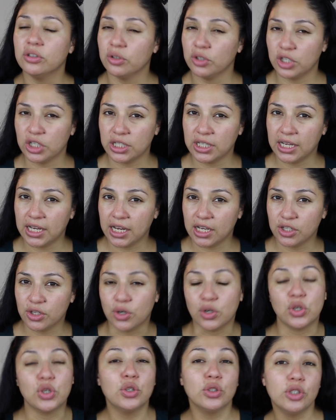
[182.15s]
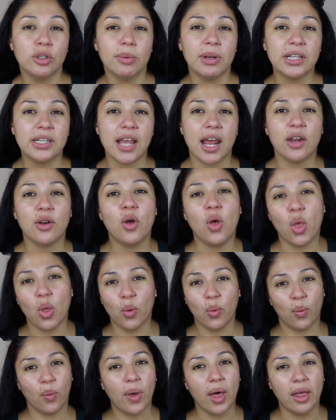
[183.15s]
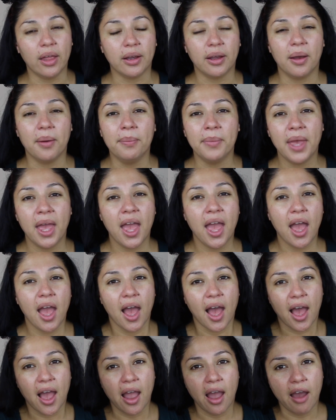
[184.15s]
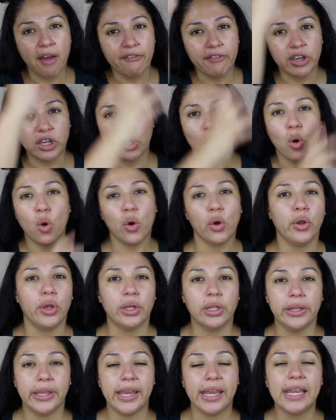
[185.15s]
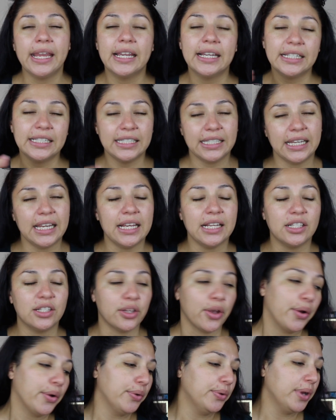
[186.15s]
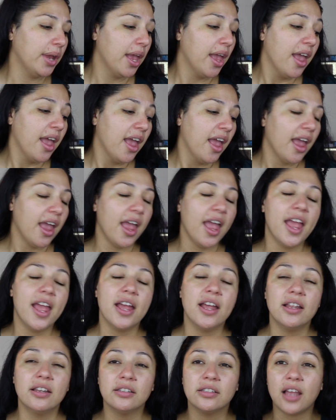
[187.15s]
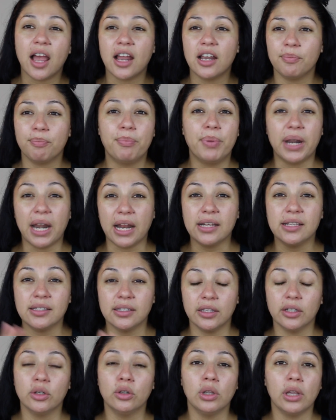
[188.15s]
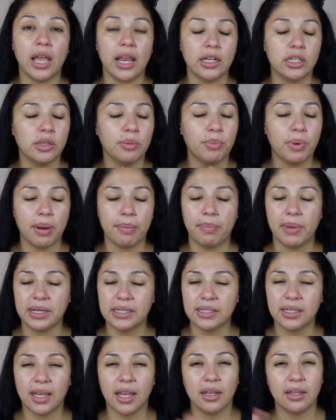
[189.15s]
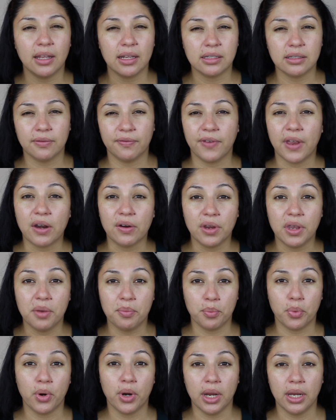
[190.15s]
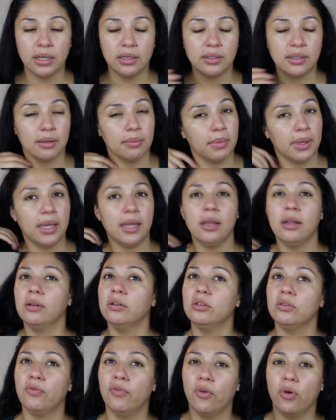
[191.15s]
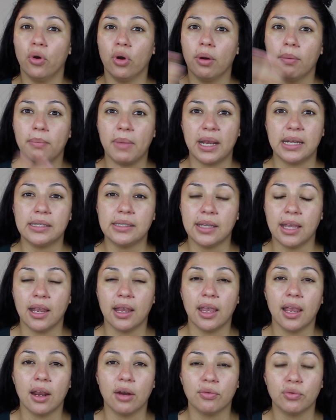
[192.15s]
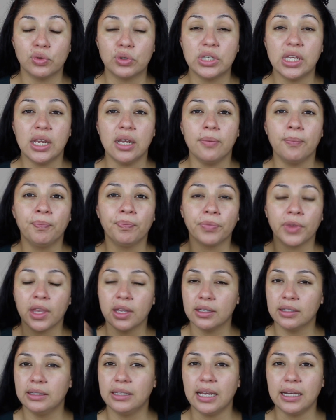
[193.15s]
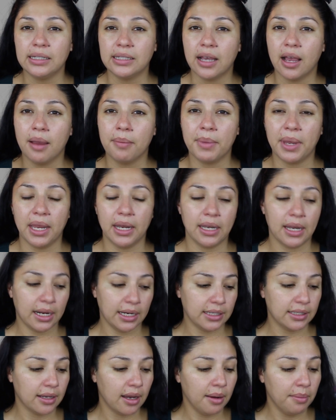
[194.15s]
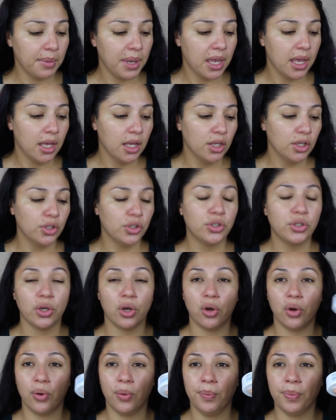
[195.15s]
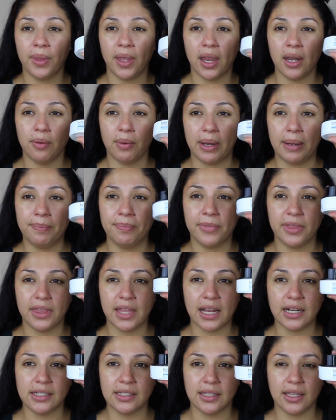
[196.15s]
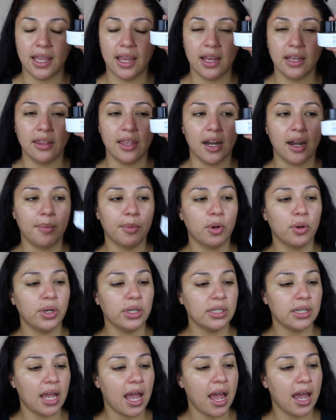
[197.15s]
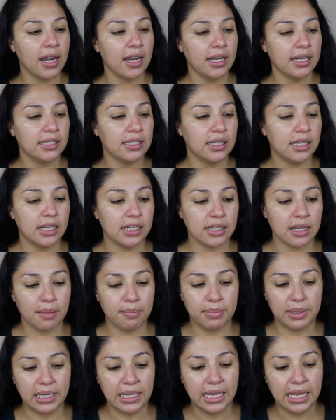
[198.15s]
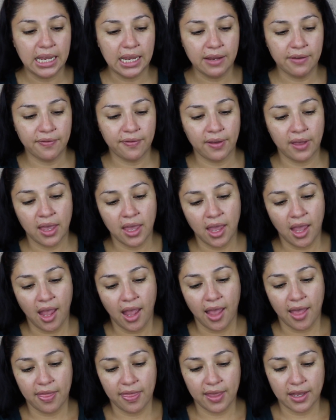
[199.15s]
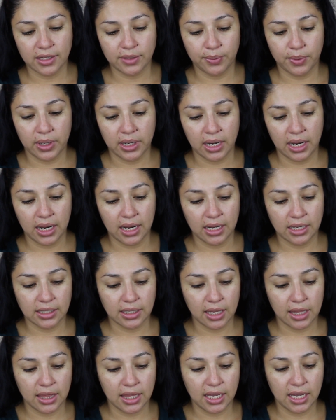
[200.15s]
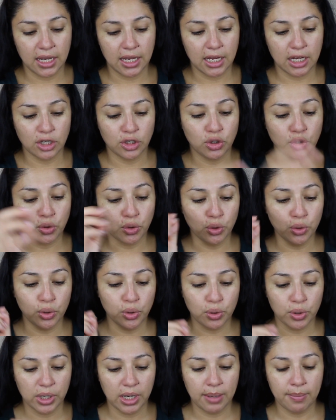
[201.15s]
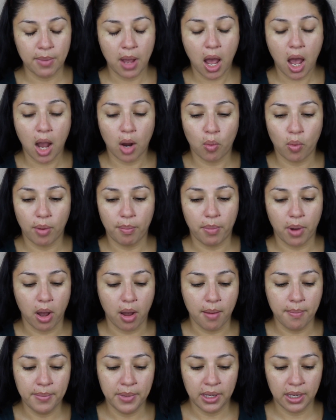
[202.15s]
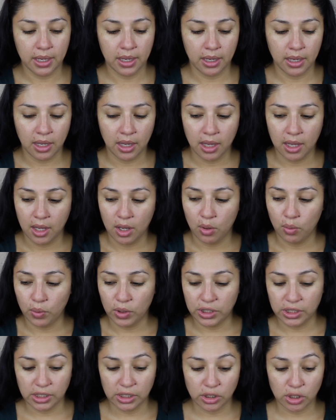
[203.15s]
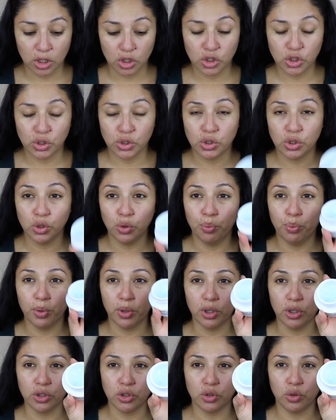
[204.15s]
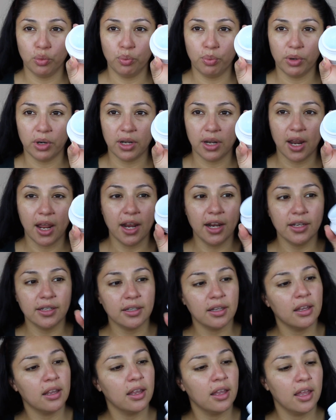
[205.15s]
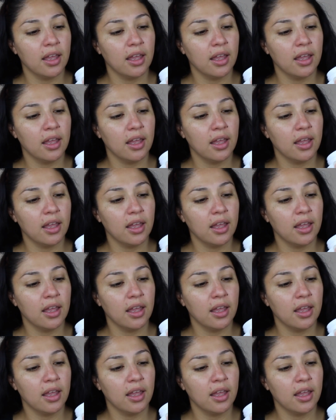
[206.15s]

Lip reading: So just in case you're new to my channel, welcome. I have an oily T-zone, but I still like to prep my skin. That's very important to me for my skincare routine, daytime and nighttime. So anyway, next thing that I'm going to add is this Believe, and this one is the True Cream Aqua Balm, which is super, super nice.